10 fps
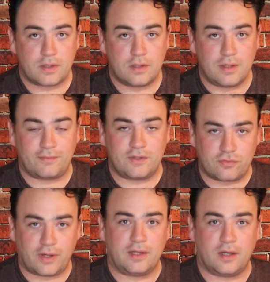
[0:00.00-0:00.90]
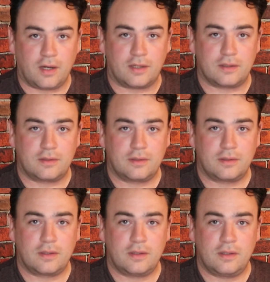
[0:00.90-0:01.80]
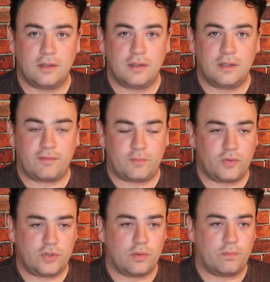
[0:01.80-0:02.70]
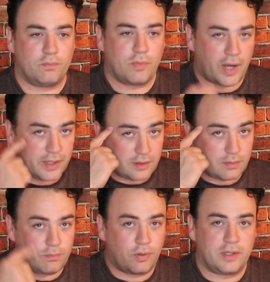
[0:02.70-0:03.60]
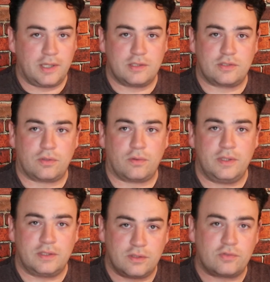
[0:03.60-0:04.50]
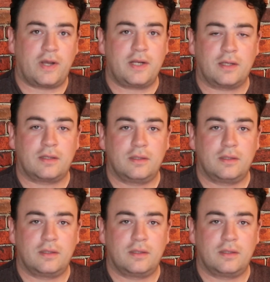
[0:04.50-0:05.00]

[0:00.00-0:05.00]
You have to train hard. You have to put your mind, body, and soul into training.